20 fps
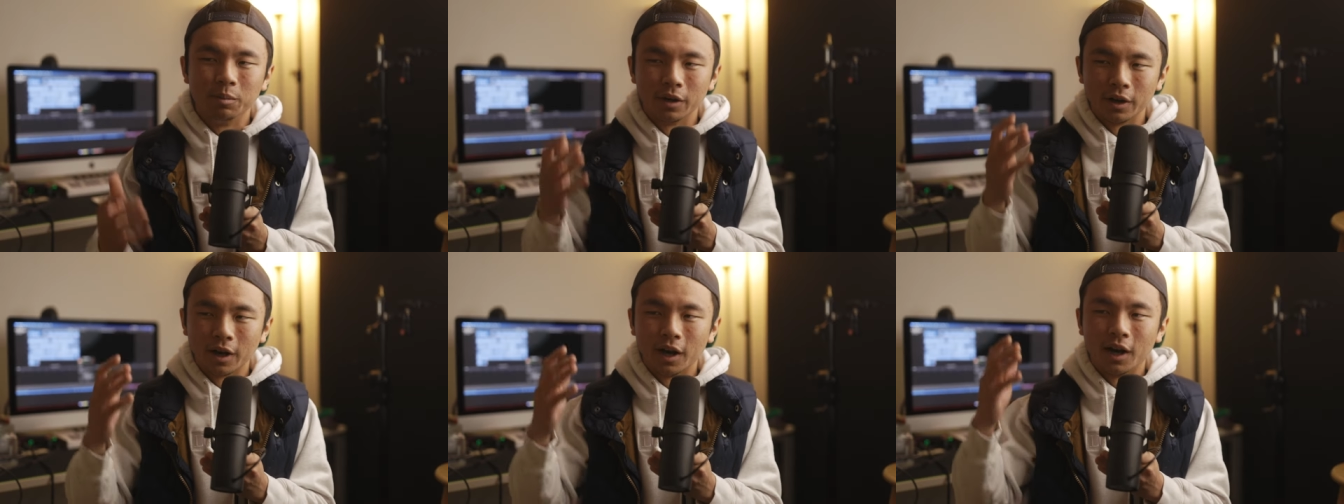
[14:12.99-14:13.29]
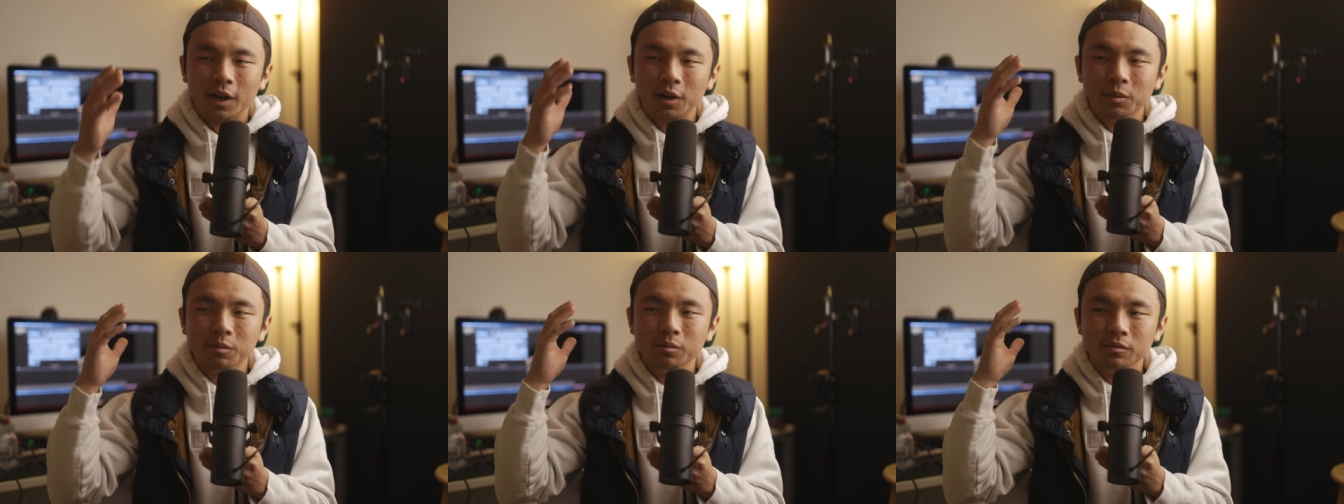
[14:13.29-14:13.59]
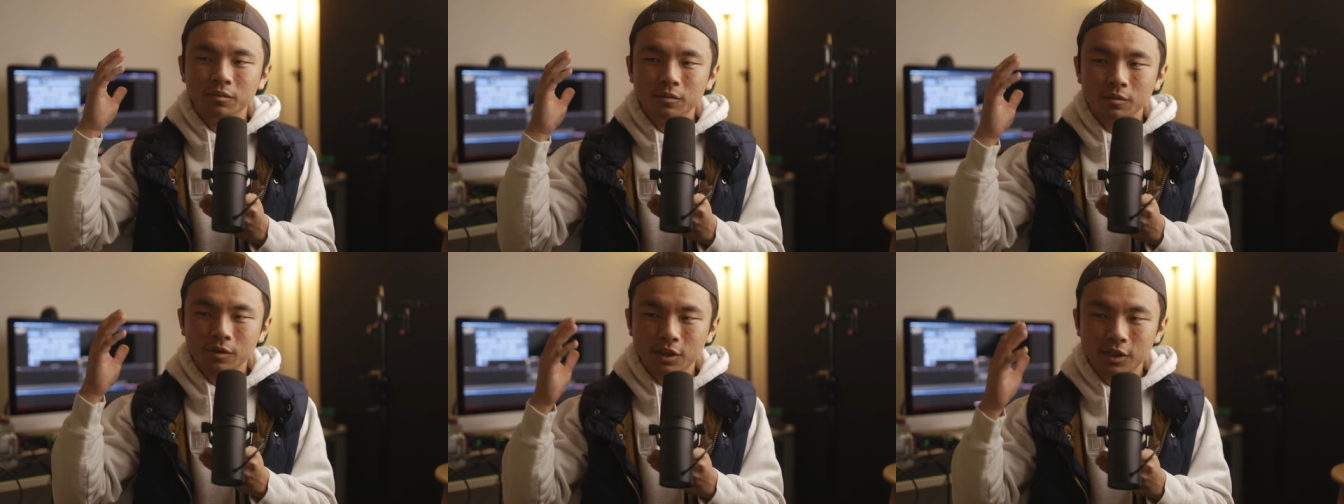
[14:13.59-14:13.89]
but I'm
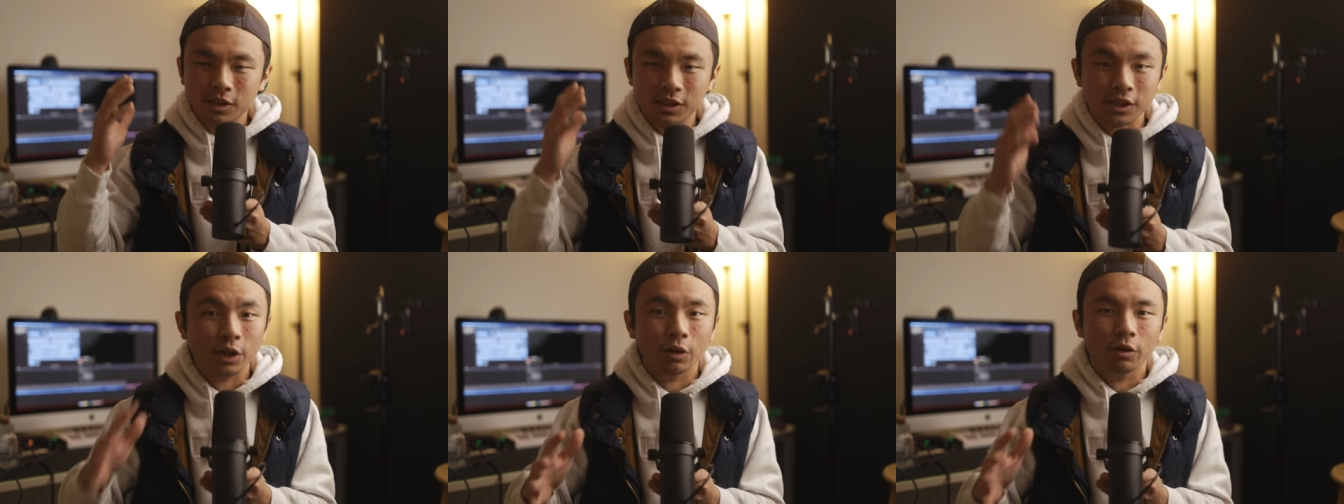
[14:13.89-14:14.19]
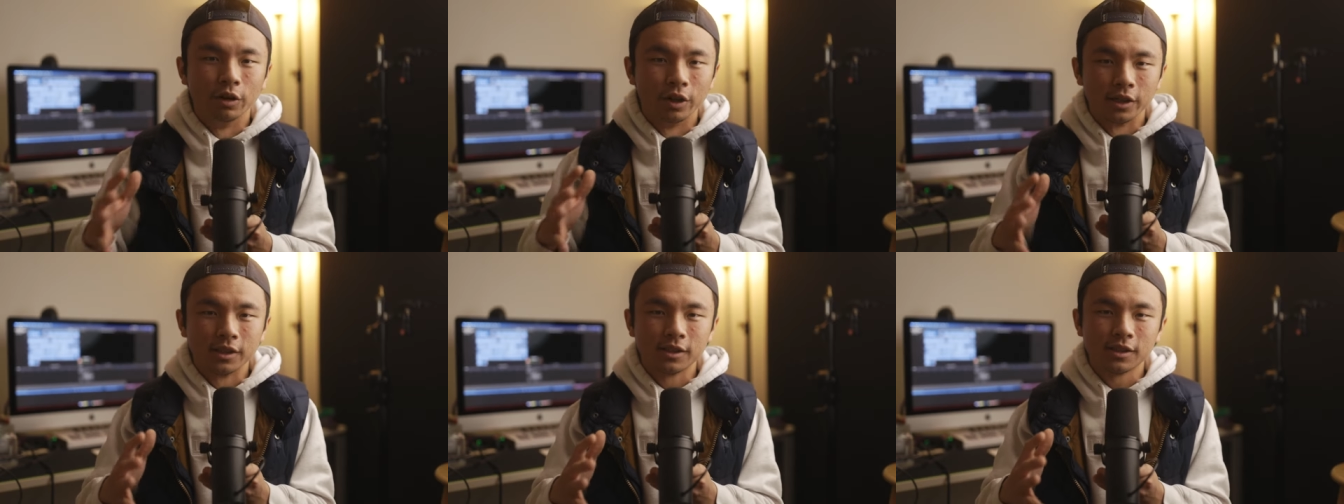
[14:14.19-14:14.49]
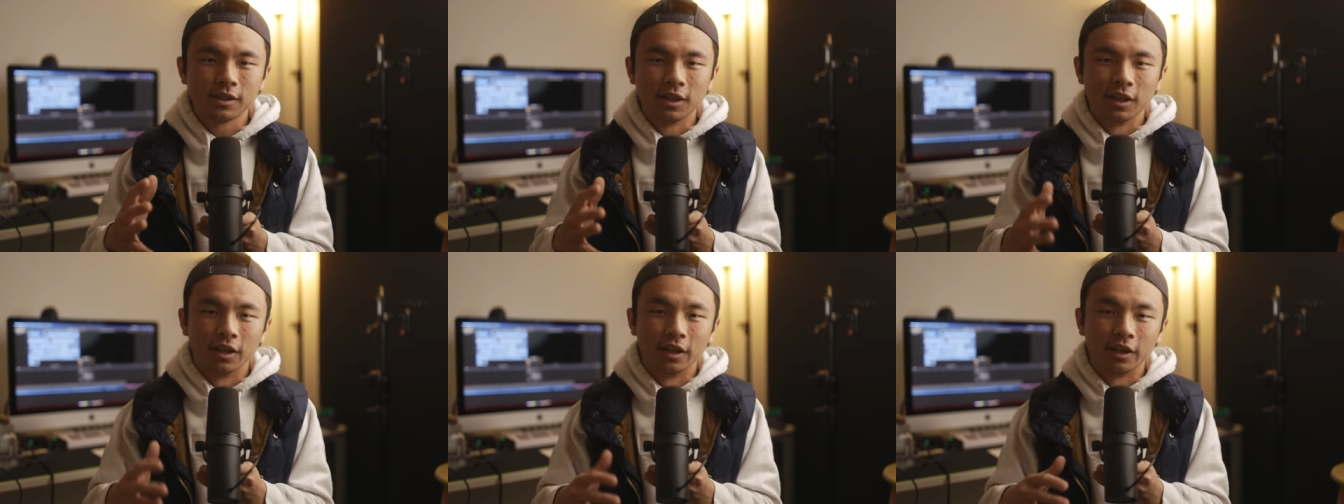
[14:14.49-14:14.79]

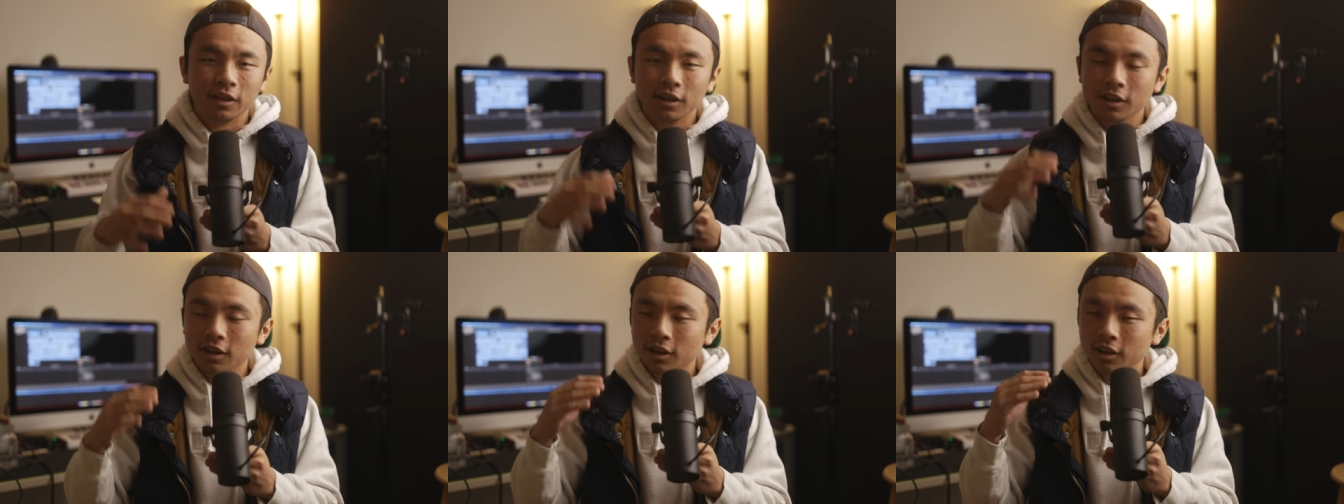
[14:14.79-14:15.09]
serious. Like,